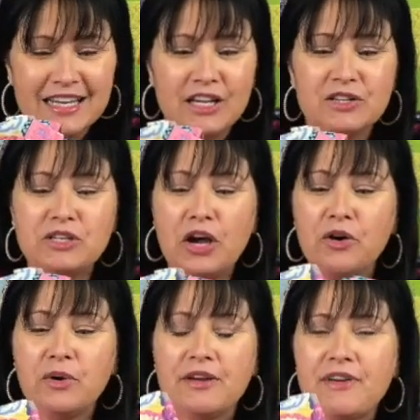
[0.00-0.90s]
So
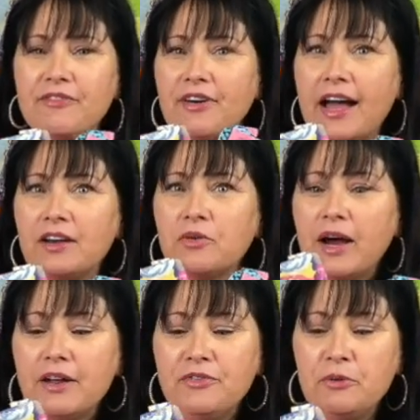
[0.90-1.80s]
if I find
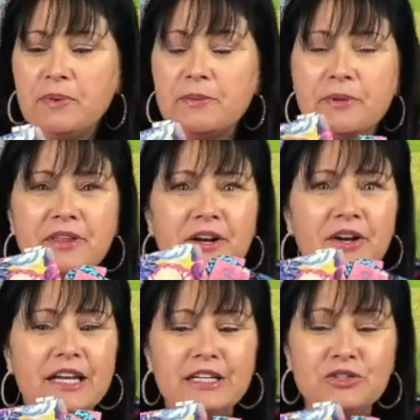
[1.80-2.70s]
quite a few people that are
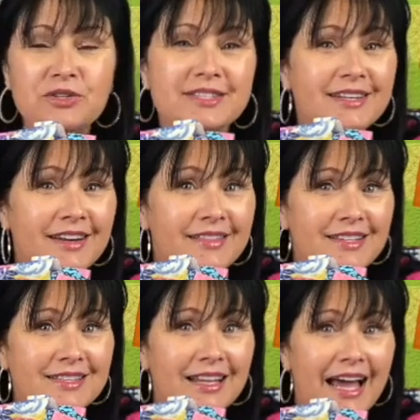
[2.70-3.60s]
interested in this
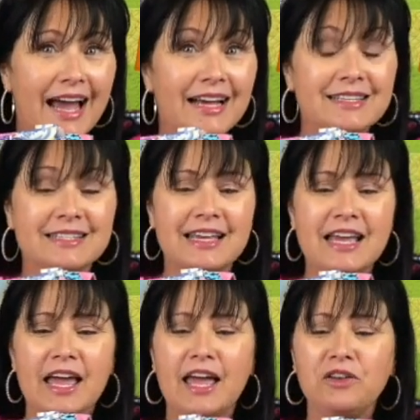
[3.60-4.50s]
class
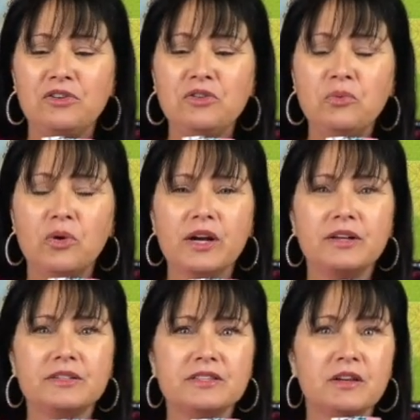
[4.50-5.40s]
and you
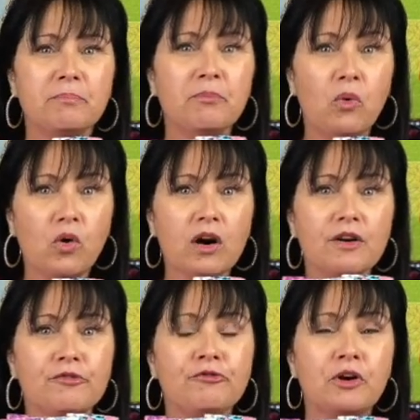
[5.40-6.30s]
want some more
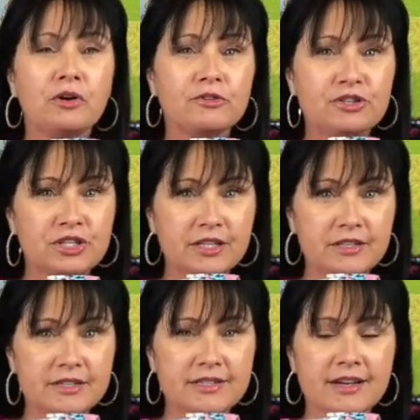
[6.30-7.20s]

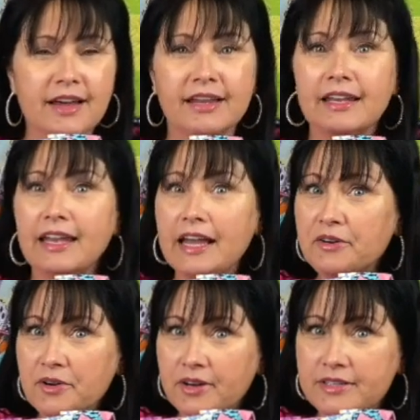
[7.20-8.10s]
versions
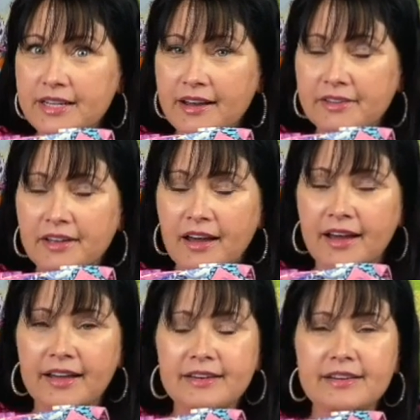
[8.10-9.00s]
later on down the
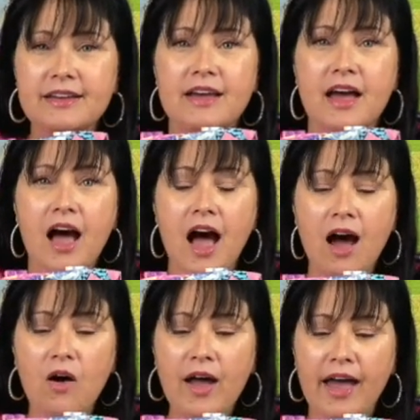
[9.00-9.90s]
line,
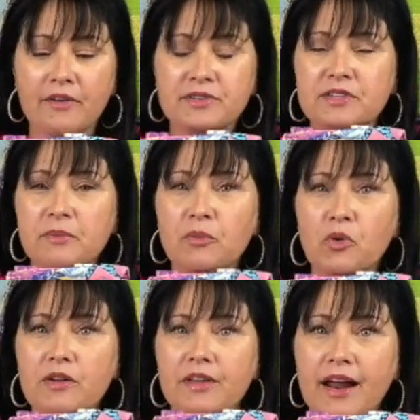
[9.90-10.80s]
I'll have some
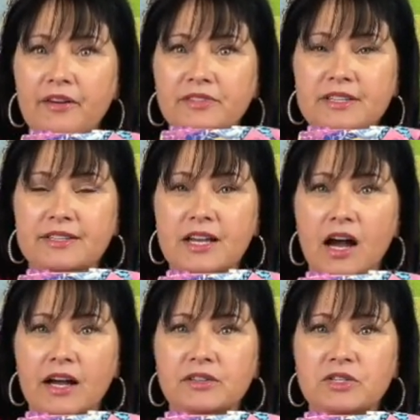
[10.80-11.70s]
more that I've
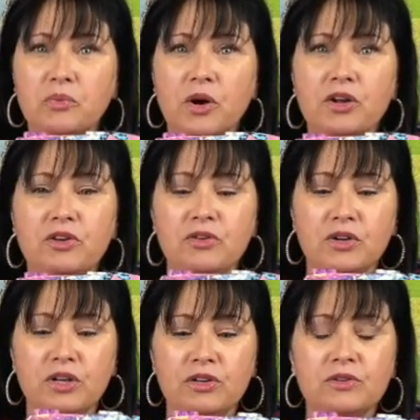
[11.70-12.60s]
designed to where you
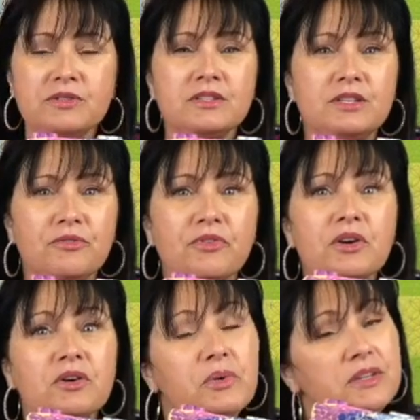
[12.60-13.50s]
can use different
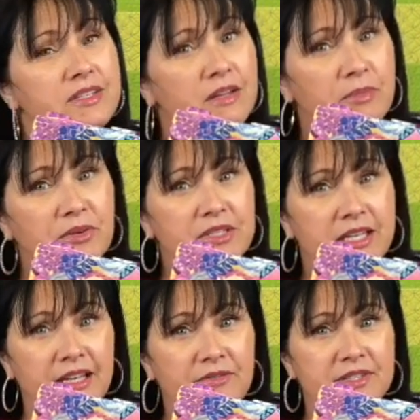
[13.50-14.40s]
quilting
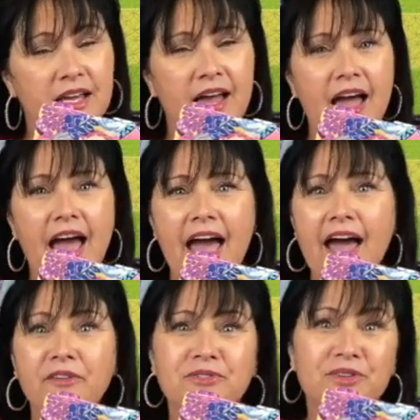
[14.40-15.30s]
motifs
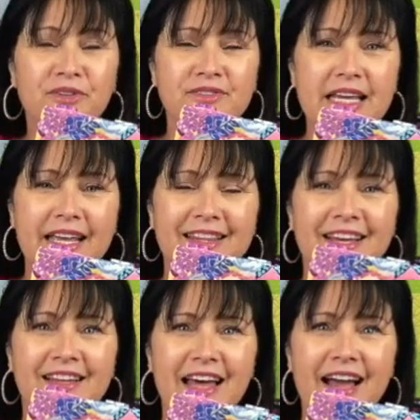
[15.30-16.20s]
after you've taken the
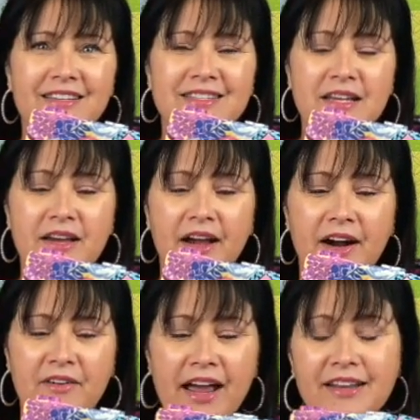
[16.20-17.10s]
class. All
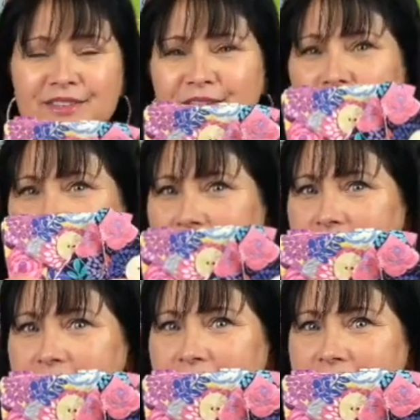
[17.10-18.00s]
right, so
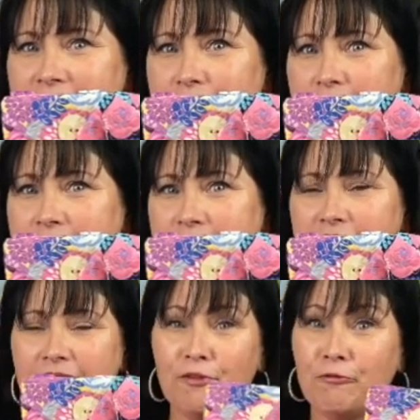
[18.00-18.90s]
easy
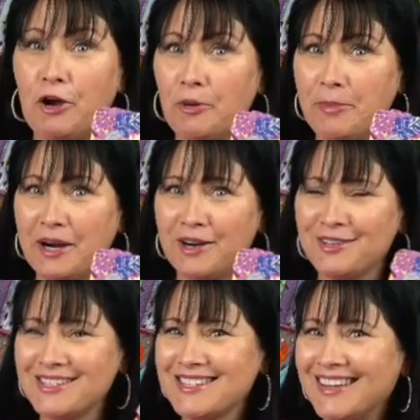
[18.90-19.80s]
foam purse.